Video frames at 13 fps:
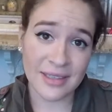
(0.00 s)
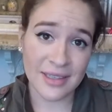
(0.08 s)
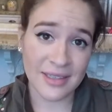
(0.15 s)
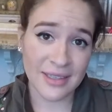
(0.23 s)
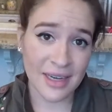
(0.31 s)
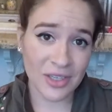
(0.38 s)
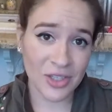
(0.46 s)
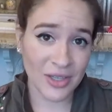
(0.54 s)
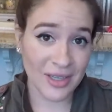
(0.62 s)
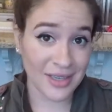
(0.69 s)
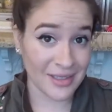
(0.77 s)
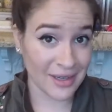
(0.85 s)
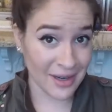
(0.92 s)
This
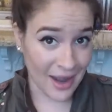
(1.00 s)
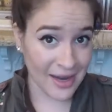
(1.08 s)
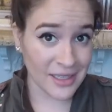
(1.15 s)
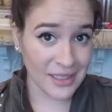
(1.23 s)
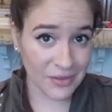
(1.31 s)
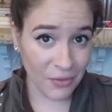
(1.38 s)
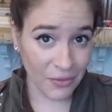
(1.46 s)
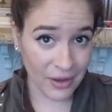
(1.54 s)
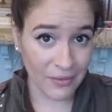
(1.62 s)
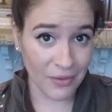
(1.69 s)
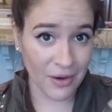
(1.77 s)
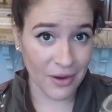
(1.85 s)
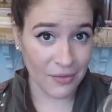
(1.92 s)
actually is a nice
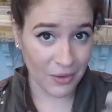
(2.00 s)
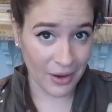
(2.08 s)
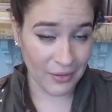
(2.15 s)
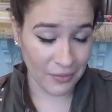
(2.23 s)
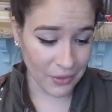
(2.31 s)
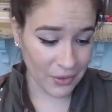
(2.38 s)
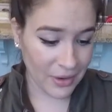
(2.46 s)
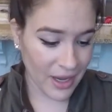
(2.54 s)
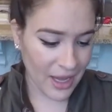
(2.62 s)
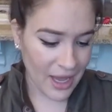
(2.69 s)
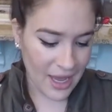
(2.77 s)
flavor of grapefruit,